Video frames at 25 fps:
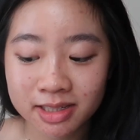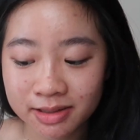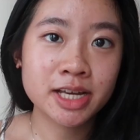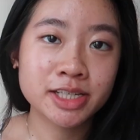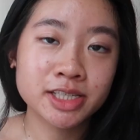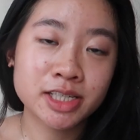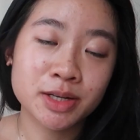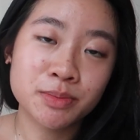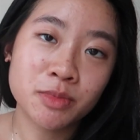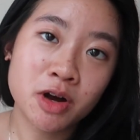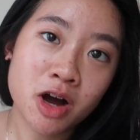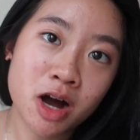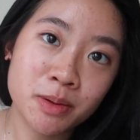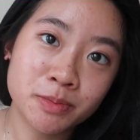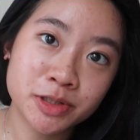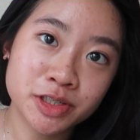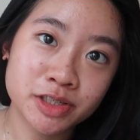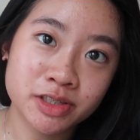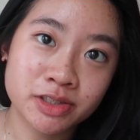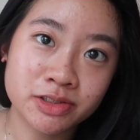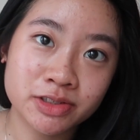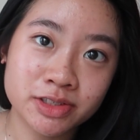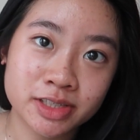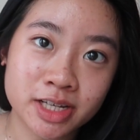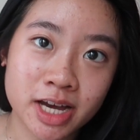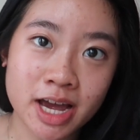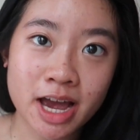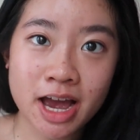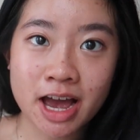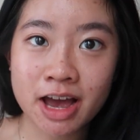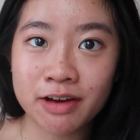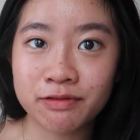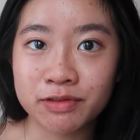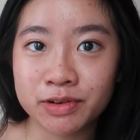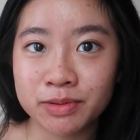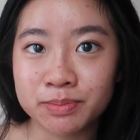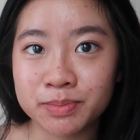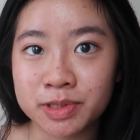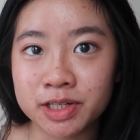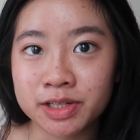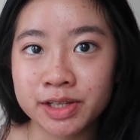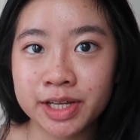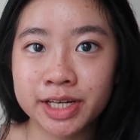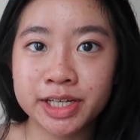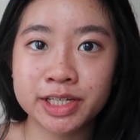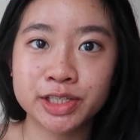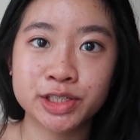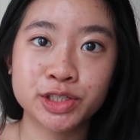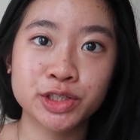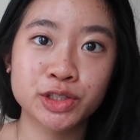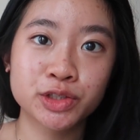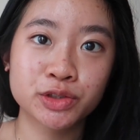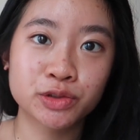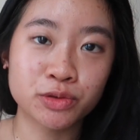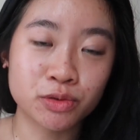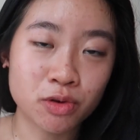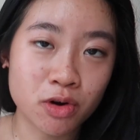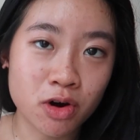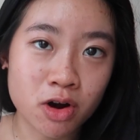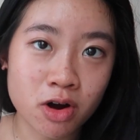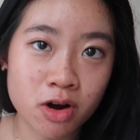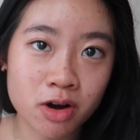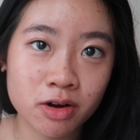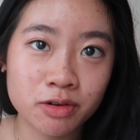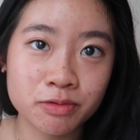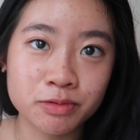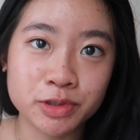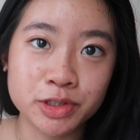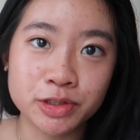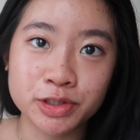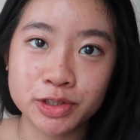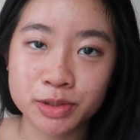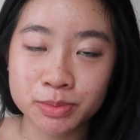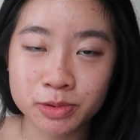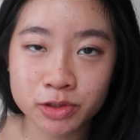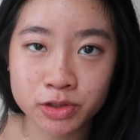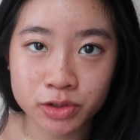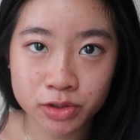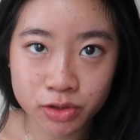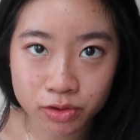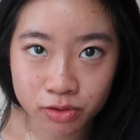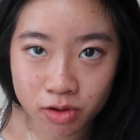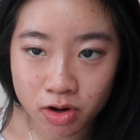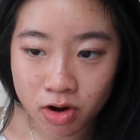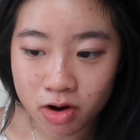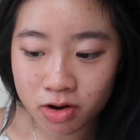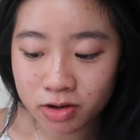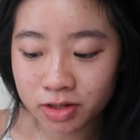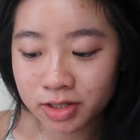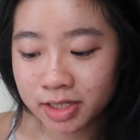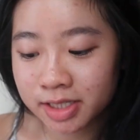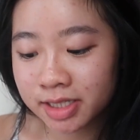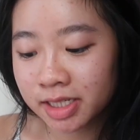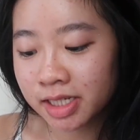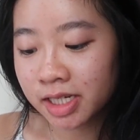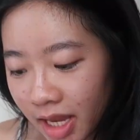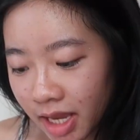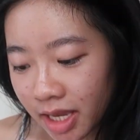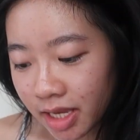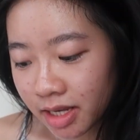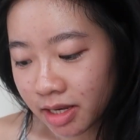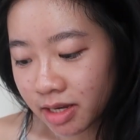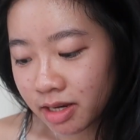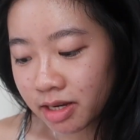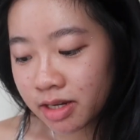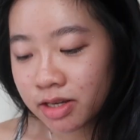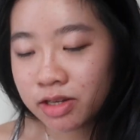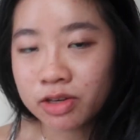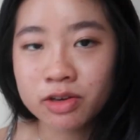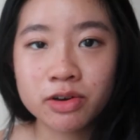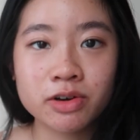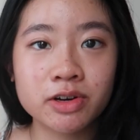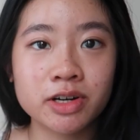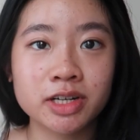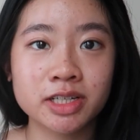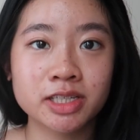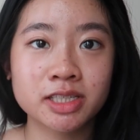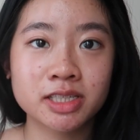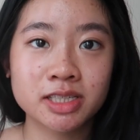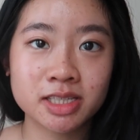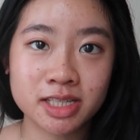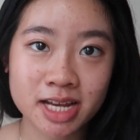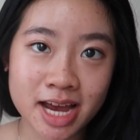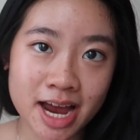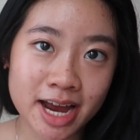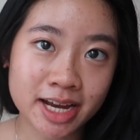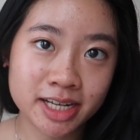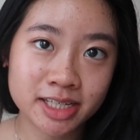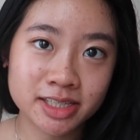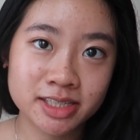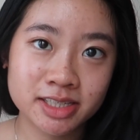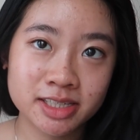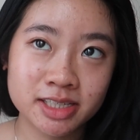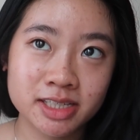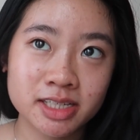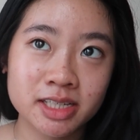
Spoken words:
And some optionals I have would be like a straw, reusable straws, and your snacks.